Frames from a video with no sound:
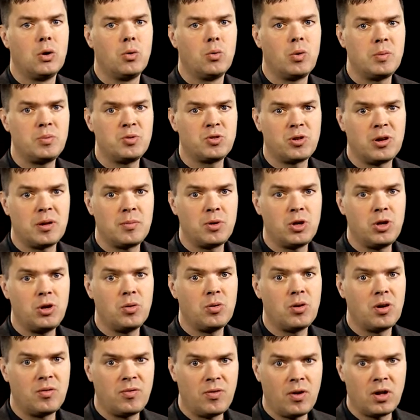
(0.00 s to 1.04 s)
WebSphere
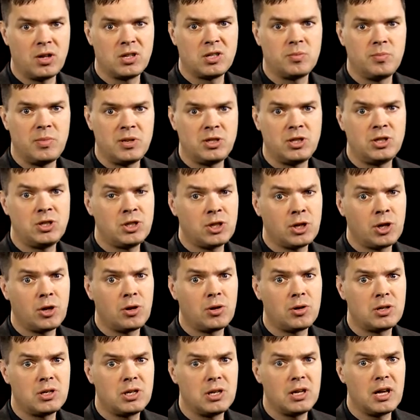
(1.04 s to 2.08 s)
MQ Advanced Message
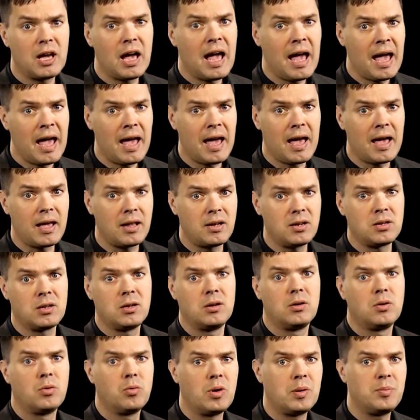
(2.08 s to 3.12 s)
Security, and
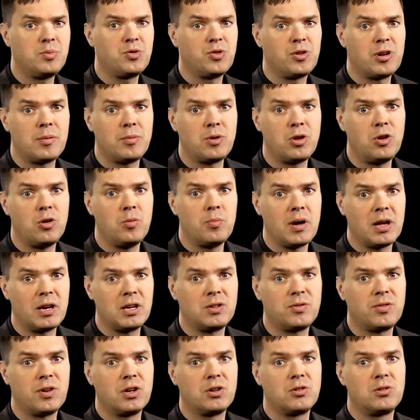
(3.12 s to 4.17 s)
WebSphere MQ
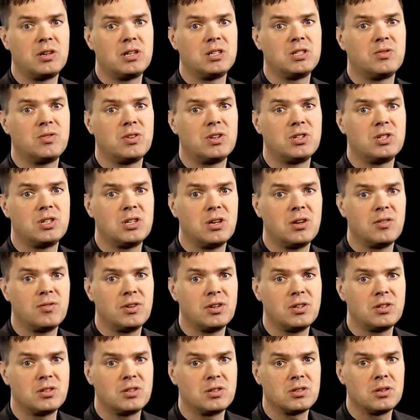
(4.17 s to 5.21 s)
Managed File Transfer
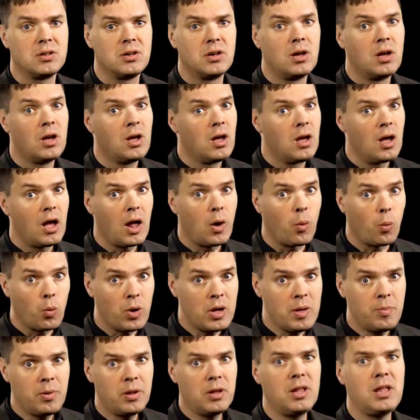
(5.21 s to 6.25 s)
Service. And
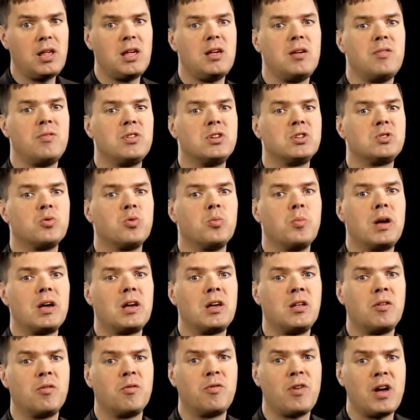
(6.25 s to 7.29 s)
we believe this will
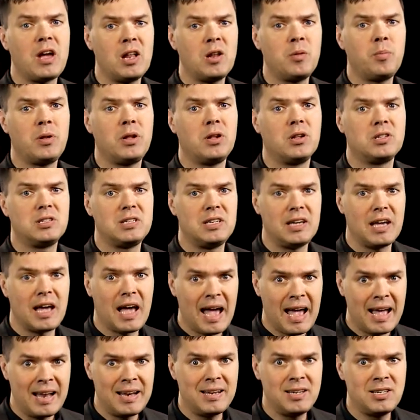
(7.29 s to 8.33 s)
make availability
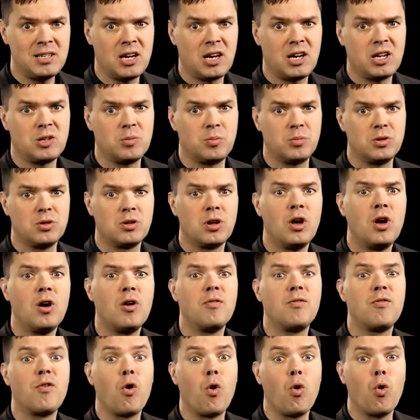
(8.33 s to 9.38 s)
and entitlement
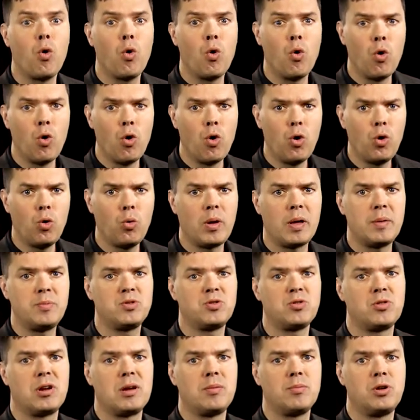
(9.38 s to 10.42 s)
for all
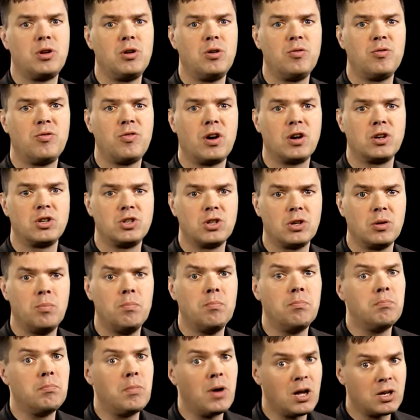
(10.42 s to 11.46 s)
WebSphere MQ
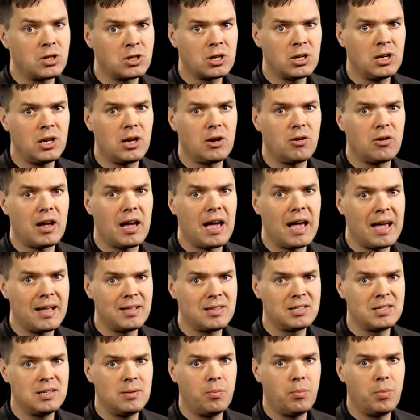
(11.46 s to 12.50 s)
function much clearer
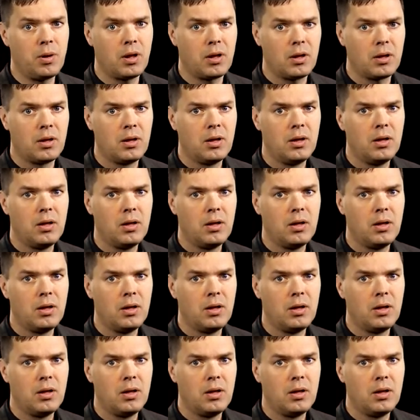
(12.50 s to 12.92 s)
and simpler,